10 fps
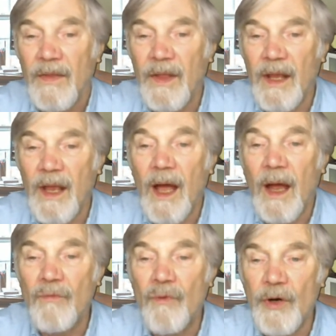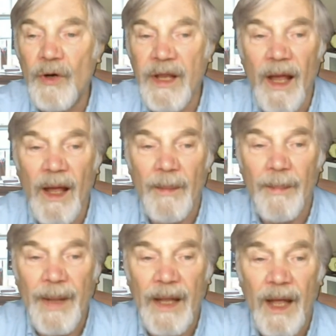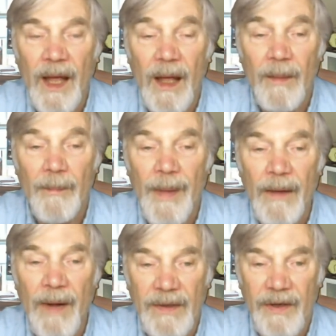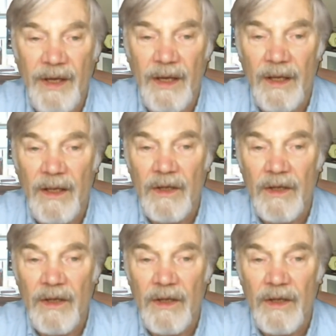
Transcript: the Arogya Bharati,